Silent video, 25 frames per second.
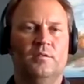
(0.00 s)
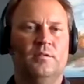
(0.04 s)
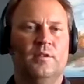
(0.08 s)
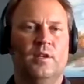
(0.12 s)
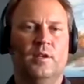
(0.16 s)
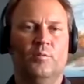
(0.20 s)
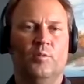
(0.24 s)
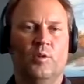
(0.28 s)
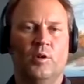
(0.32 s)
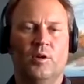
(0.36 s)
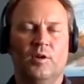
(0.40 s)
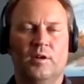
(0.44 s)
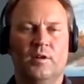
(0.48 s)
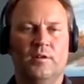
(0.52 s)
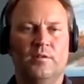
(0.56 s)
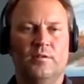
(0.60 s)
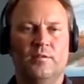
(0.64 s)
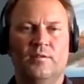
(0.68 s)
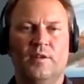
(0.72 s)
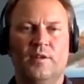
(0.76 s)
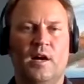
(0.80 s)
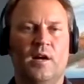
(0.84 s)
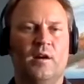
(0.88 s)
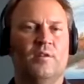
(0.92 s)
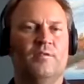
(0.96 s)
that were
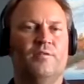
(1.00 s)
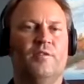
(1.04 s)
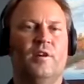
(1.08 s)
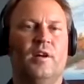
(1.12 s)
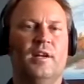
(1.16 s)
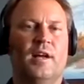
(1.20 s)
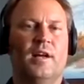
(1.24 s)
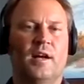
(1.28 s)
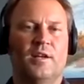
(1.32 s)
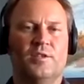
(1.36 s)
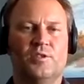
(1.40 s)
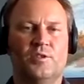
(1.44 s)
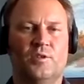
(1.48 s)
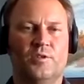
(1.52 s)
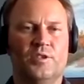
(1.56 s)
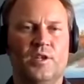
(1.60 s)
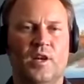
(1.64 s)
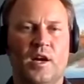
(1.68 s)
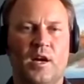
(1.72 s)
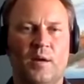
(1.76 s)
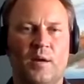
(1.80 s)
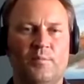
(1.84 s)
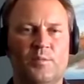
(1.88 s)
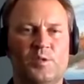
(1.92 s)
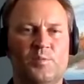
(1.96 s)
in dire financial
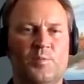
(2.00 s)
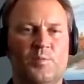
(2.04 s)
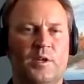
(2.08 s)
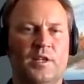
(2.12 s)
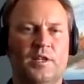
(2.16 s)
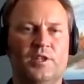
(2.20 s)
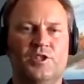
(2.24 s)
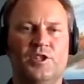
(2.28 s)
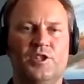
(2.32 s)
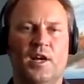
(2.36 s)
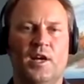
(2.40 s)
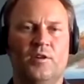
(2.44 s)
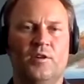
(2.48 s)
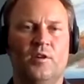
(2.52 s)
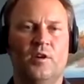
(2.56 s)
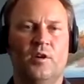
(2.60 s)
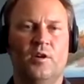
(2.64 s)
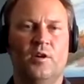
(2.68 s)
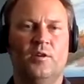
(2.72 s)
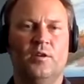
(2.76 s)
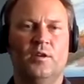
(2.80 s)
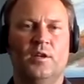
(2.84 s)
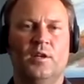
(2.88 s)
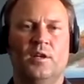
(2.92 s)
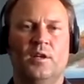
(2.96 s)
times, but in
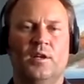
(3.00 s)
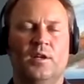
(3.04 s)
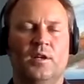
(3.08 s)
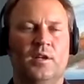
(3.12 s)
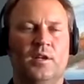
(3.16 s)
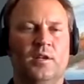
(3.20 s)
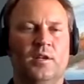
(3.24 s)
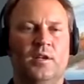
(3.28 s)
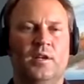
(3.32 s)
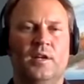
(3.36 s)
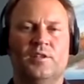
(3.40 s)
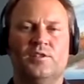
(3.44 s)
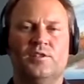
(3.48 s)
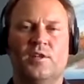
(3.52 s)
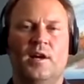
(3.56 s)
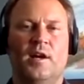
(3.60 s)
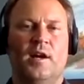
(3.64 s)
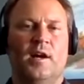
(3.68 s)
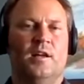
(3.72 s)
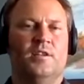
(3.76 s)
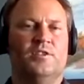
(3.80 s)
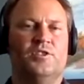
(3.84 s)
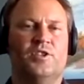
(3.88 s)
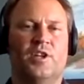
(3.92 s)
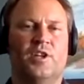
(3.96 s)
general, it's a
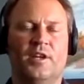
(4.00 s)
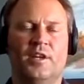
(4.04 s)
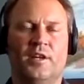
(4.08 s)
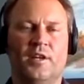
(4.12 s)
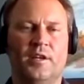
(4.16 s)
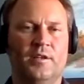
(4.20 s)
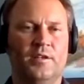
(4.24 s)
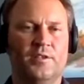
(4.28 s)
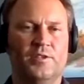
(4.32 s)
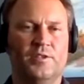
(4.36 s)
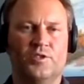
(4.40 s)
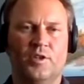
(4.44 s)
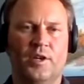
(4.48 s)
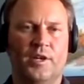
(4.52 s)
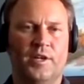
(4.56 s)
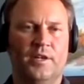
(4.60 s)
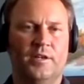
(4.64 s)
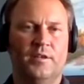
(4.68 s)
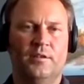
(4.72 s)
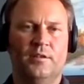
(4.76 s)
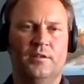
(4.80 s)
handshake industry.